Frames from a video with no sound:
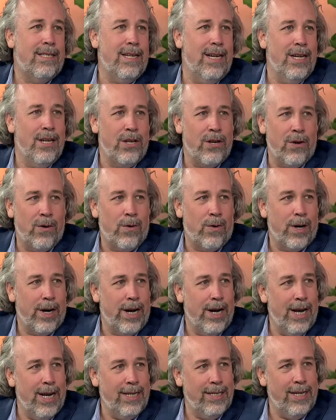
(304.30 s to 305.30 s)
into
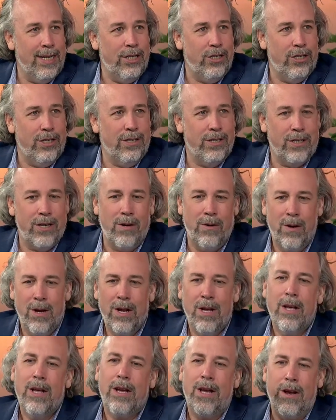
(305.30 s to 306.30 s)
organizations. So,
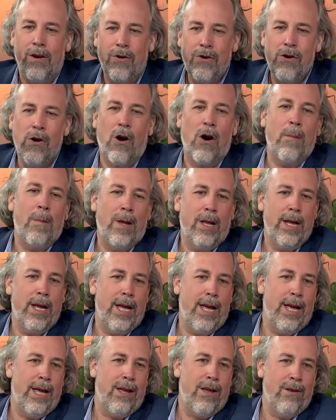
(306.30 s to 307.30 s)
you know,
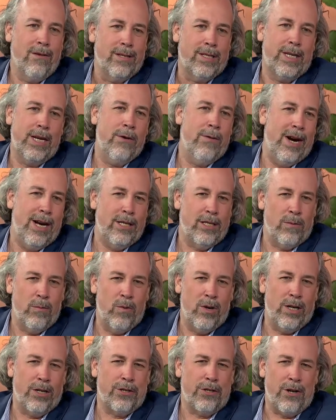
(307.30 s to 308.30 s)
normally you'll see
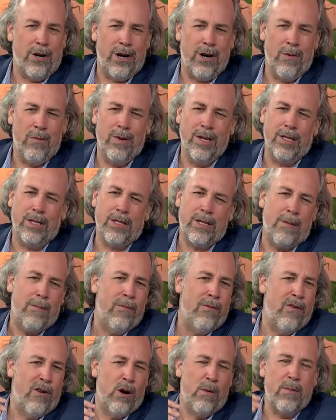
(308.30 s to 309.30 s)
ransomware start with some
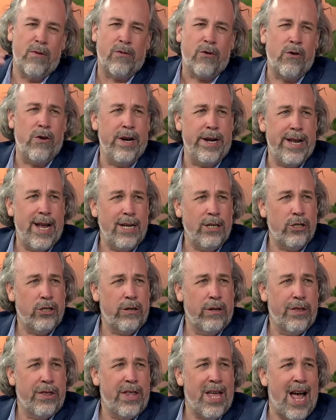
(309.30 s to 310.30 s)
form of
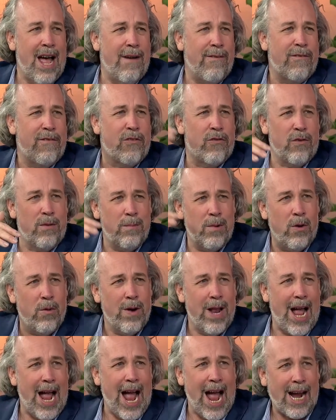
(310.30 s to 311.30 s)
credential theft,
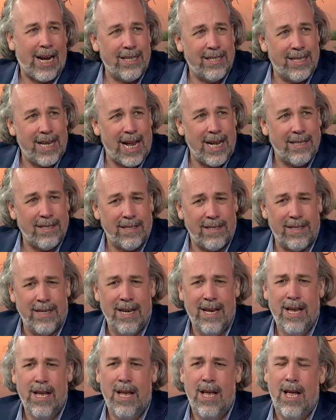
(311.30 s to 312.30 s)
remote access
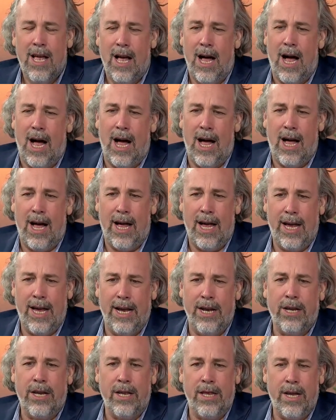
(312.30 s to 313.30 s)
uh,
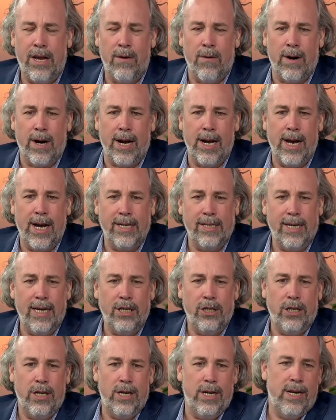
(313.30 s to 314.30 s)
into the
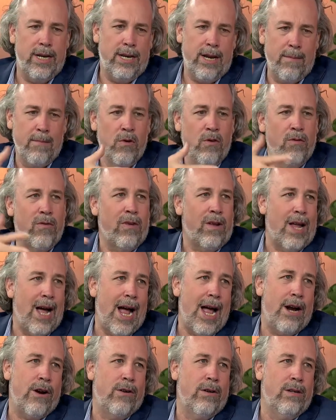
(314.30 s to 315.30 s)
organization, and then they move
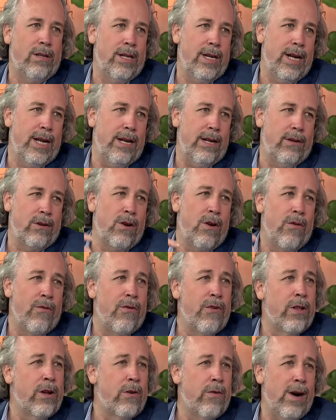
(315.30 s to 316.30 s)
laterally and they'll go
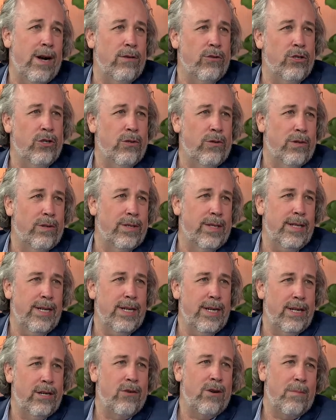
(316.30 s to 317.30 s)
for the crown jewels and
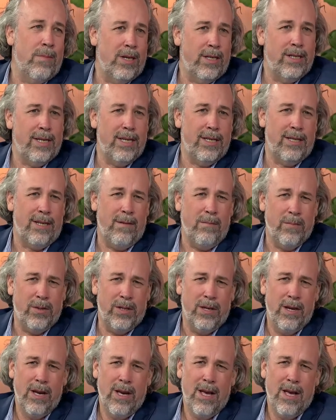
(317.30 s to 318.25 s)
then encrypt the systems.